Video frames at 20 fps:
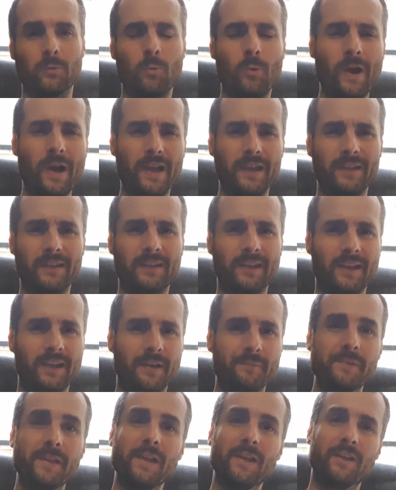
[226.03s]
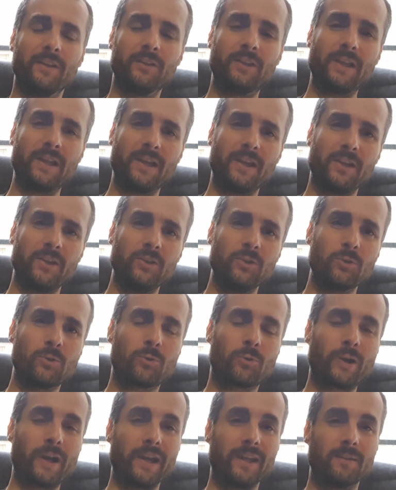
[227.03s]
when the, the
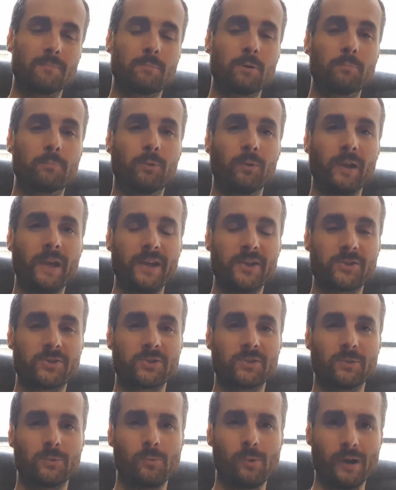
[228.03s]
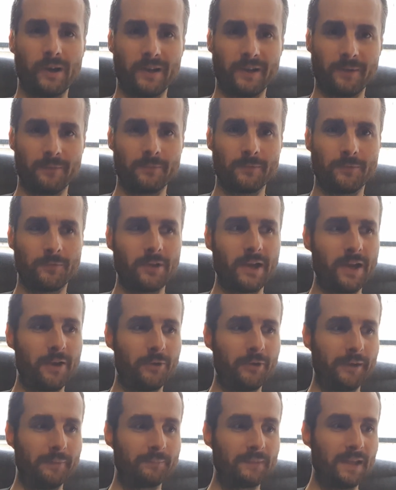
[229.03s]
Ukraine population were
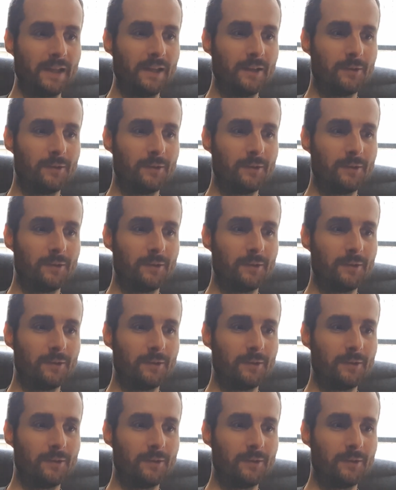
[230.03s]
very,